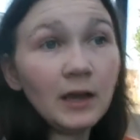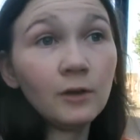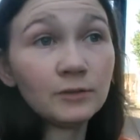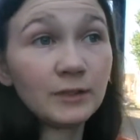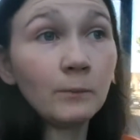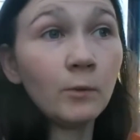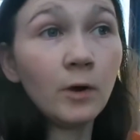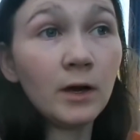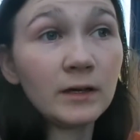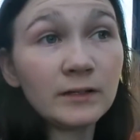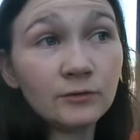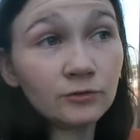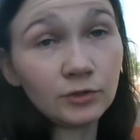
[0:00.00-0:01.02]
I was at
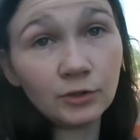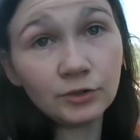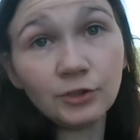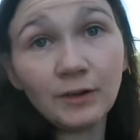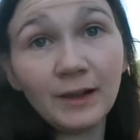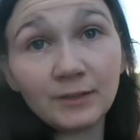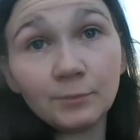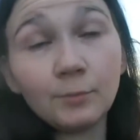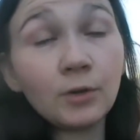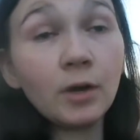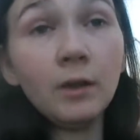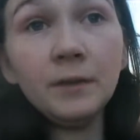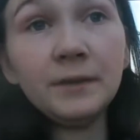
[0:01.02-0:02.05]
work and also too late to
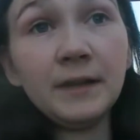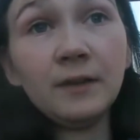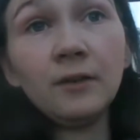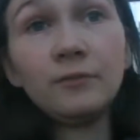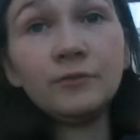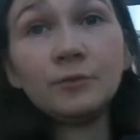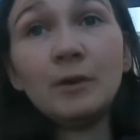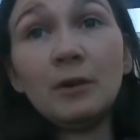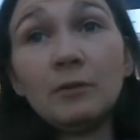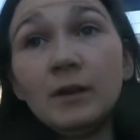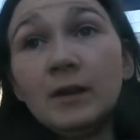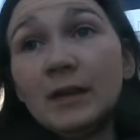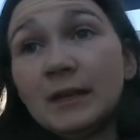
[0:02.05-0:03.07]
book a holiday off as well.
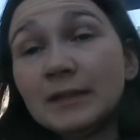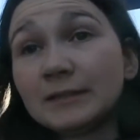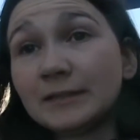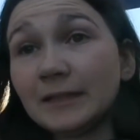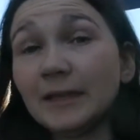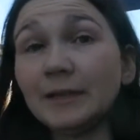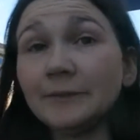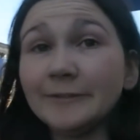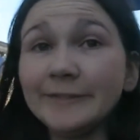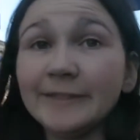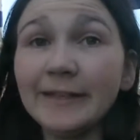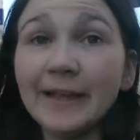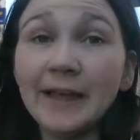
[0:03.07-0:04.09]
So
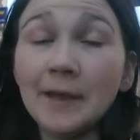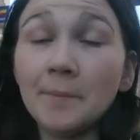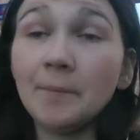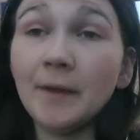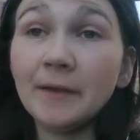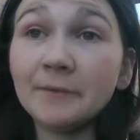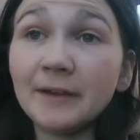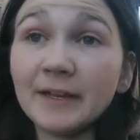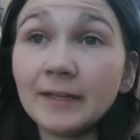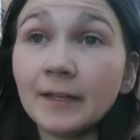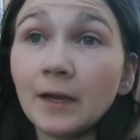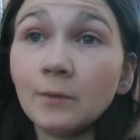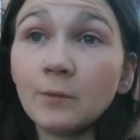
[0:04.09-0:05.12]
yeah, but anyway,
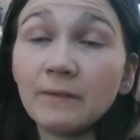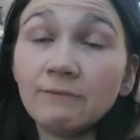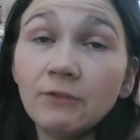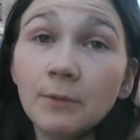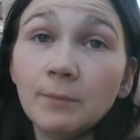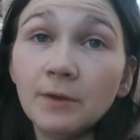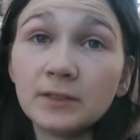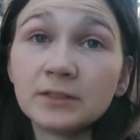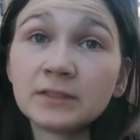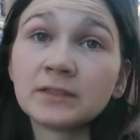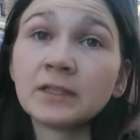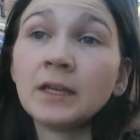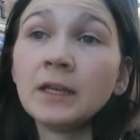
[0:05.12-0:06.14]
I'm waiting for the bus.
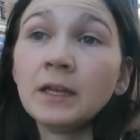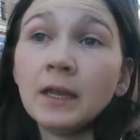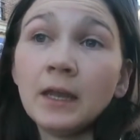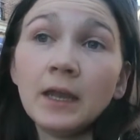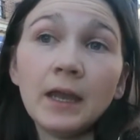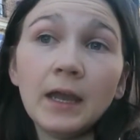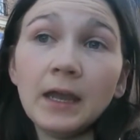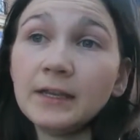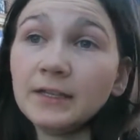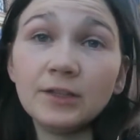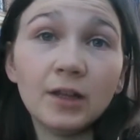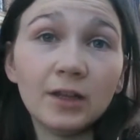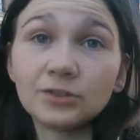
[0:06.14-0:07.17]
I
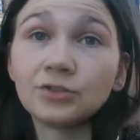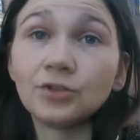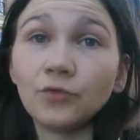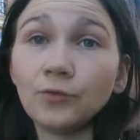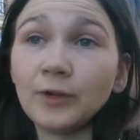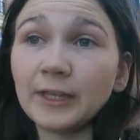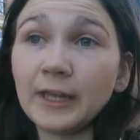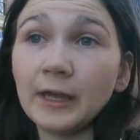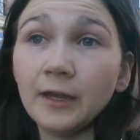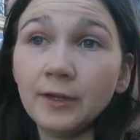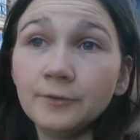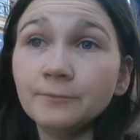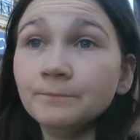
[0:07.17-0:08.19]
need lots of stuff when I get
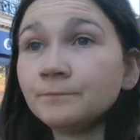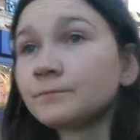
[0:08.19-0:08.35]
home.